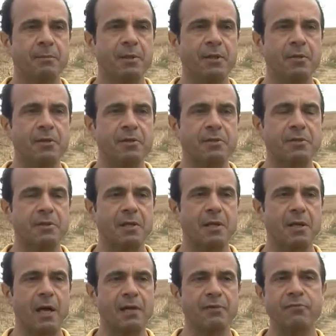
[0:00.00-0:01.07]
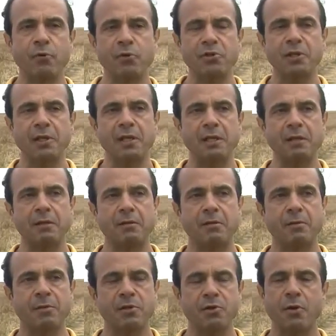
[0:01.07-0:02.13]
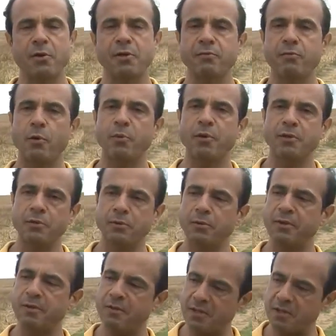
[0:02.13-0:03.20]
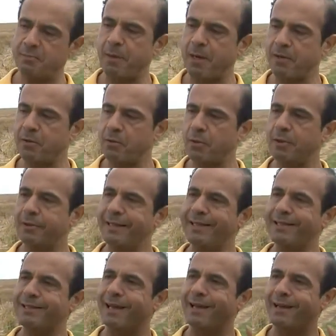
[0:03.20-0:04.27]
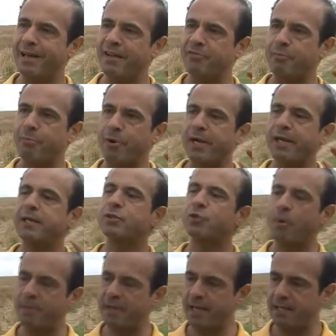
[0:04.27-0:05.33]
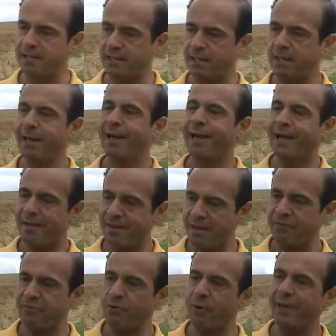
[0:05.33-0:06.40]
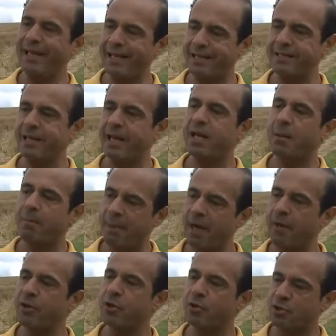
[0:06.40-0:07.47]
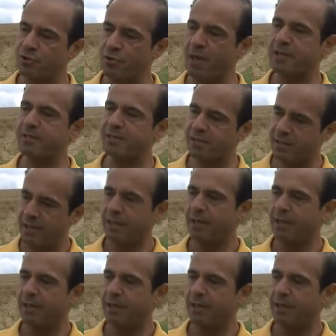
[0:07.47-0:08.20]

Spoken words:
because unfortunately the majority of what we do in this part of the world is a left brain dominating, therefore it's a compare and contrast